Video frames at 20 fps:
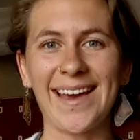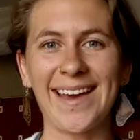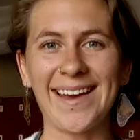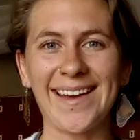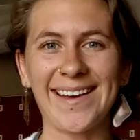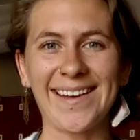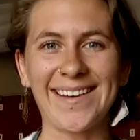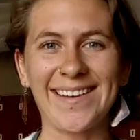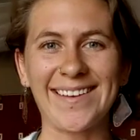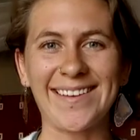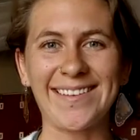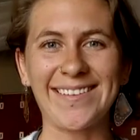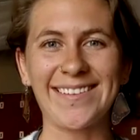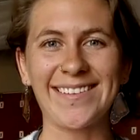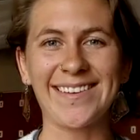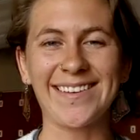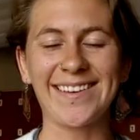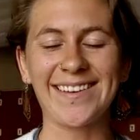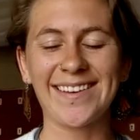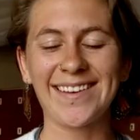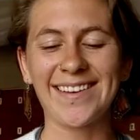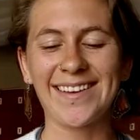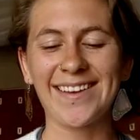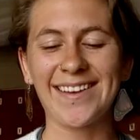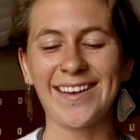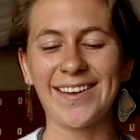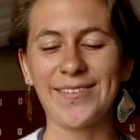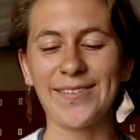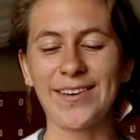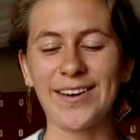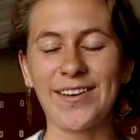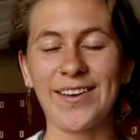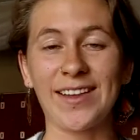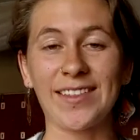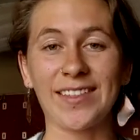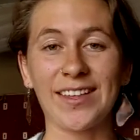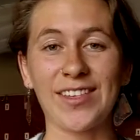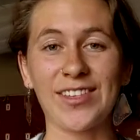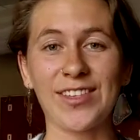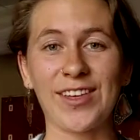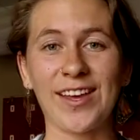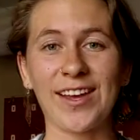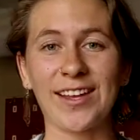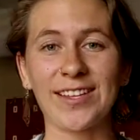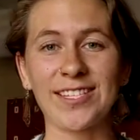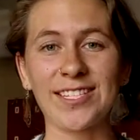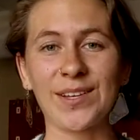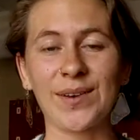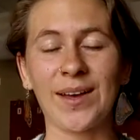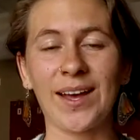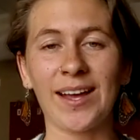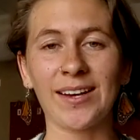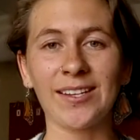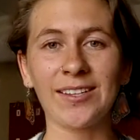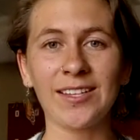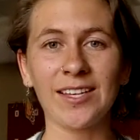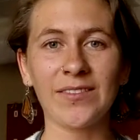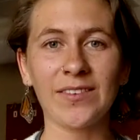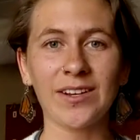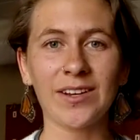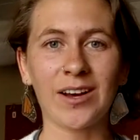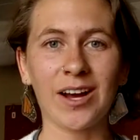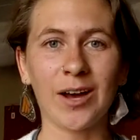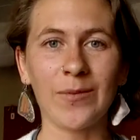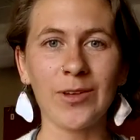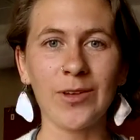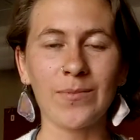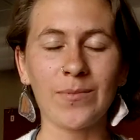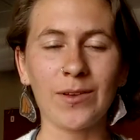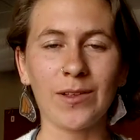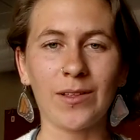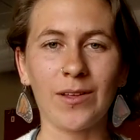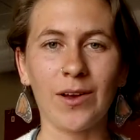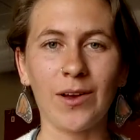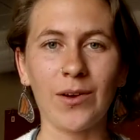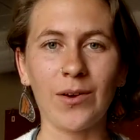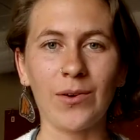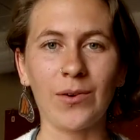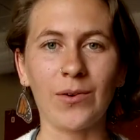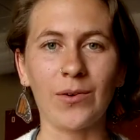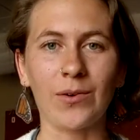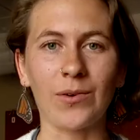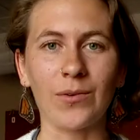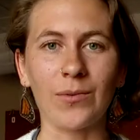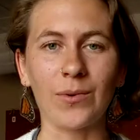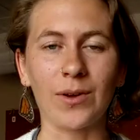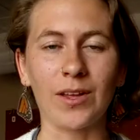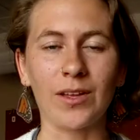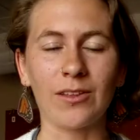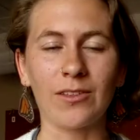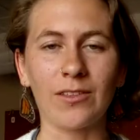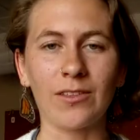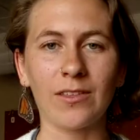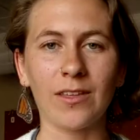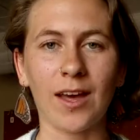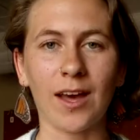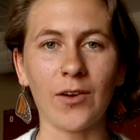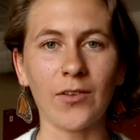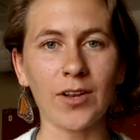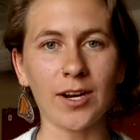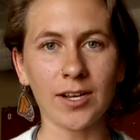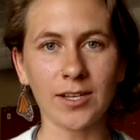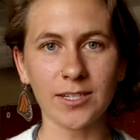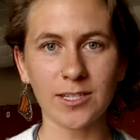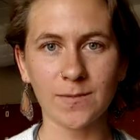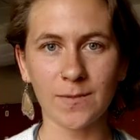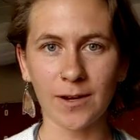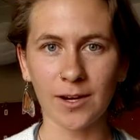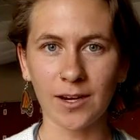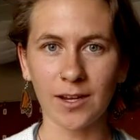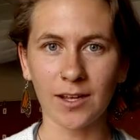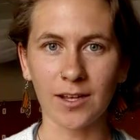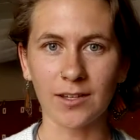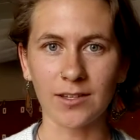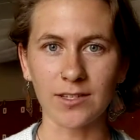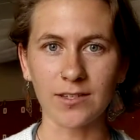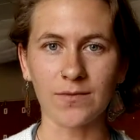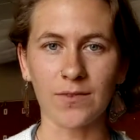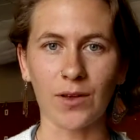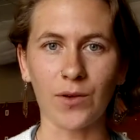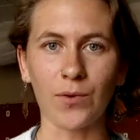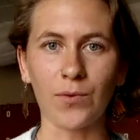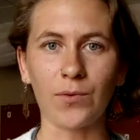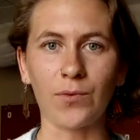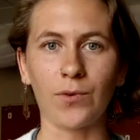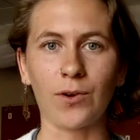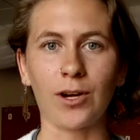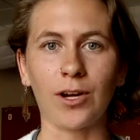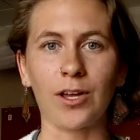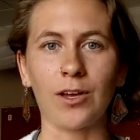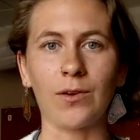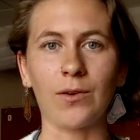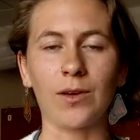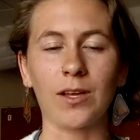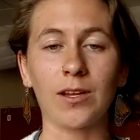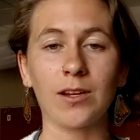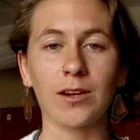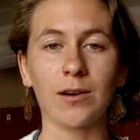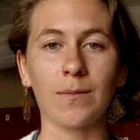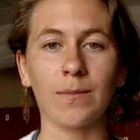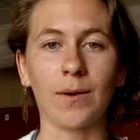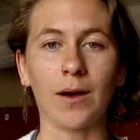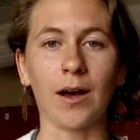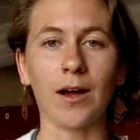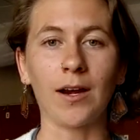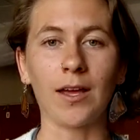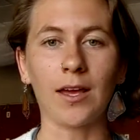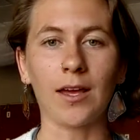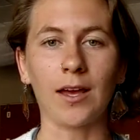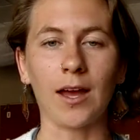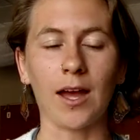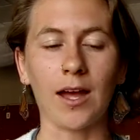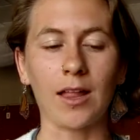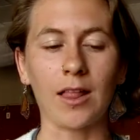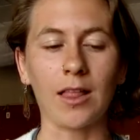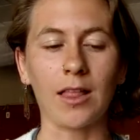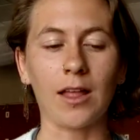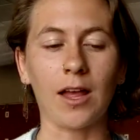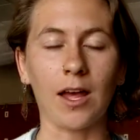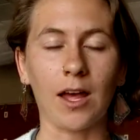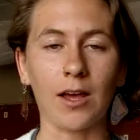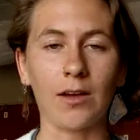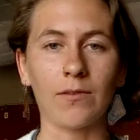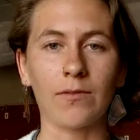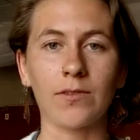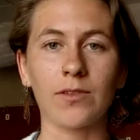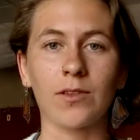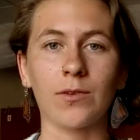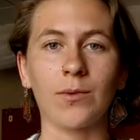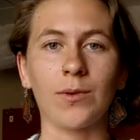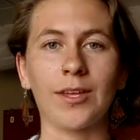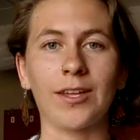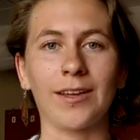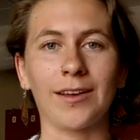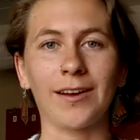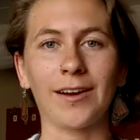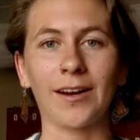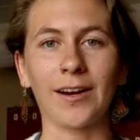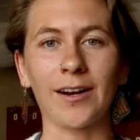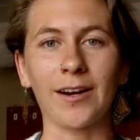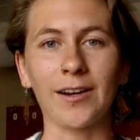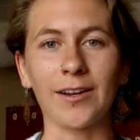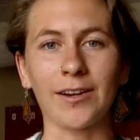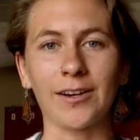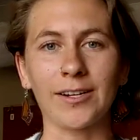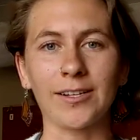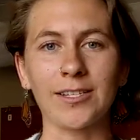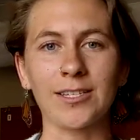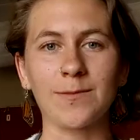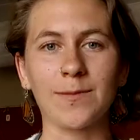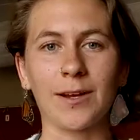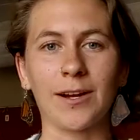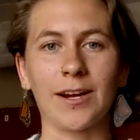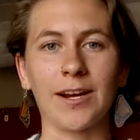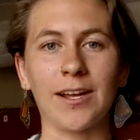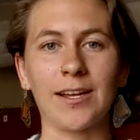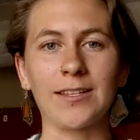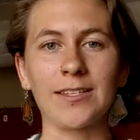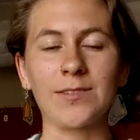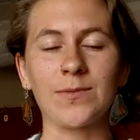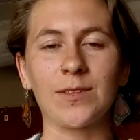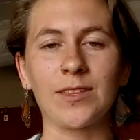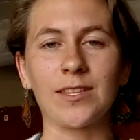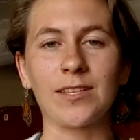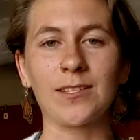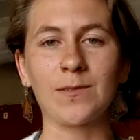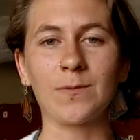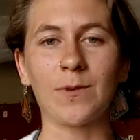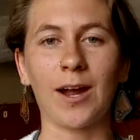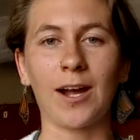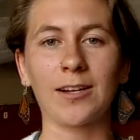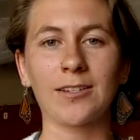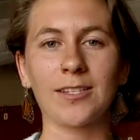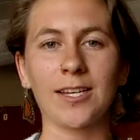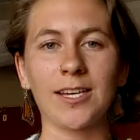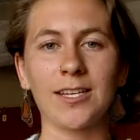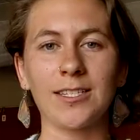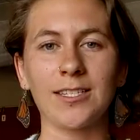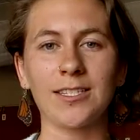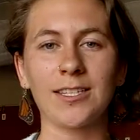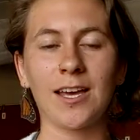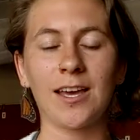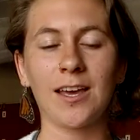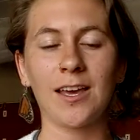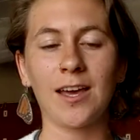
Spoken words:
And when you get the chance, go ahead and leave a comment below with how that experience felt for you in your body. I'd love to hear your experience with this practice.